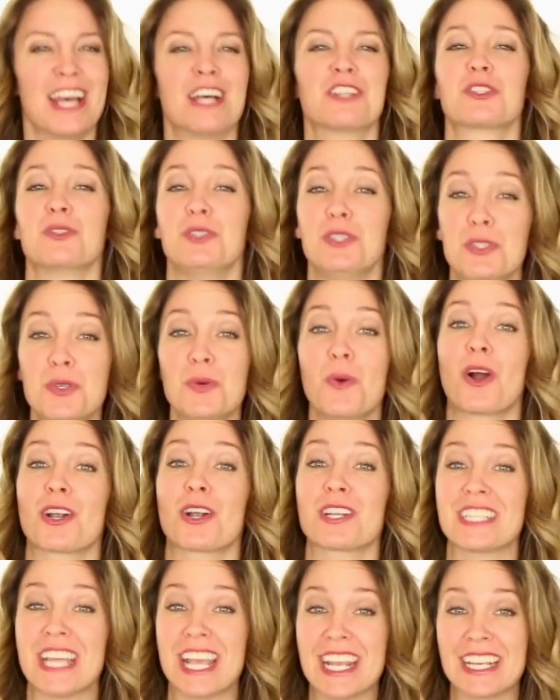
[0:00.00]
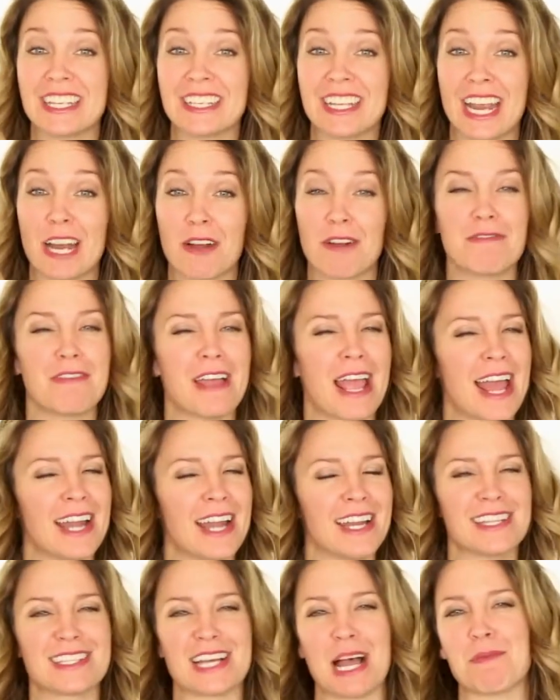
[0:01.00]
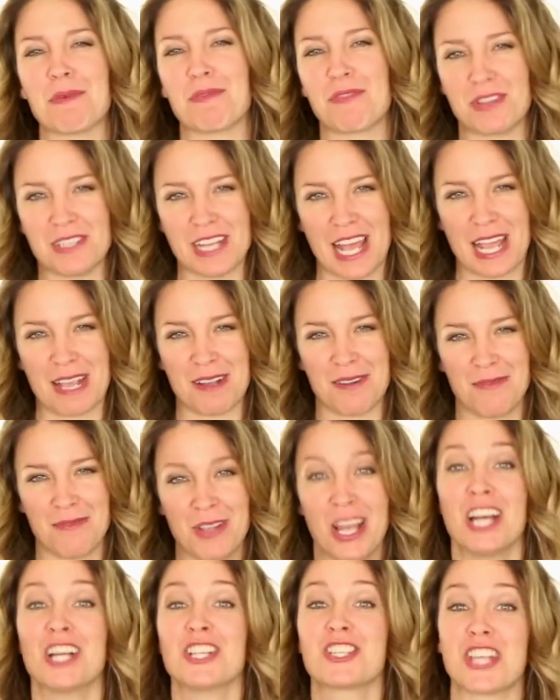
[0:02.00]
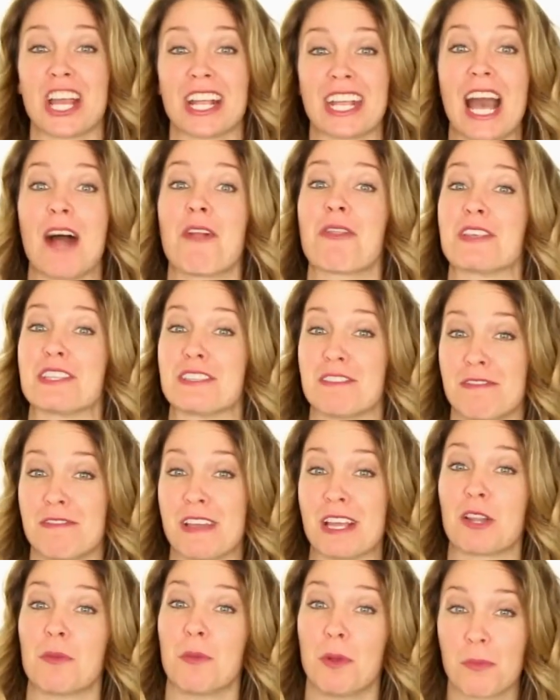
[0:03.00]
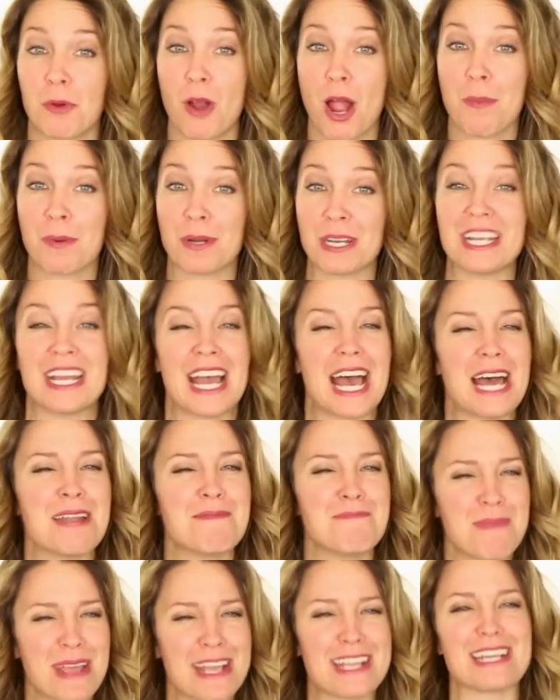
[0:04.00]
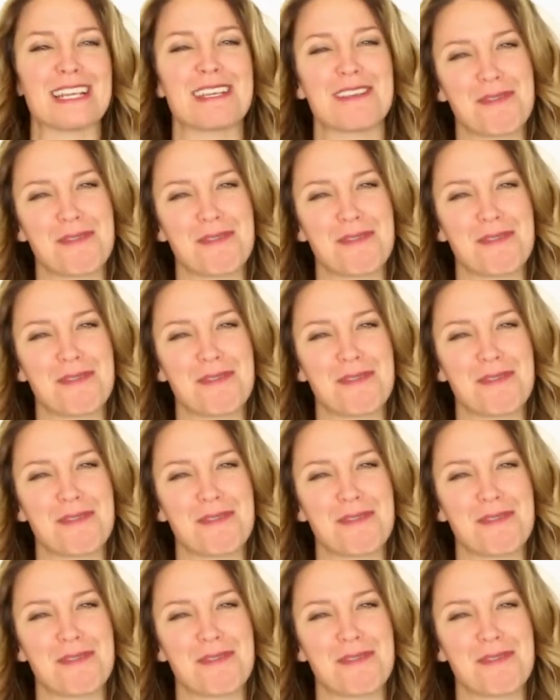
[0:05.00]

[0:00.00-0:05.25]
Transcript: So you are taken care of any time of the day. Check out this available property and make it